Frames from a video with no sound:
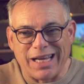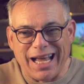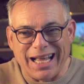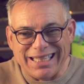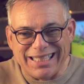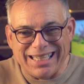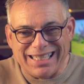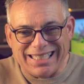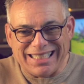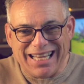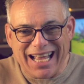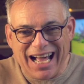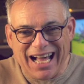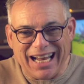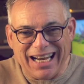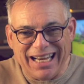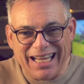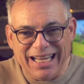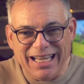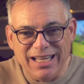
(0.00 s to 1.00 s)

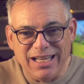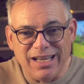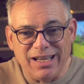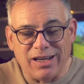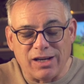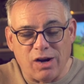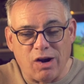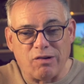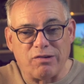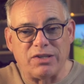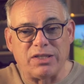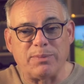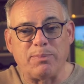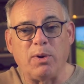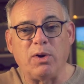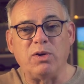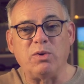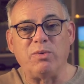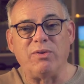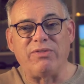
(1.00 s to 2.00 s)
catastale
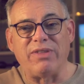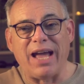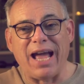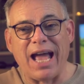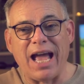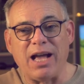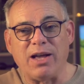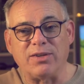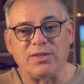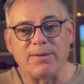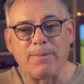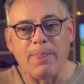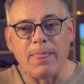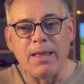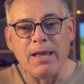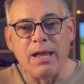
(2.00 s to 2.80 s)
correspond with the house.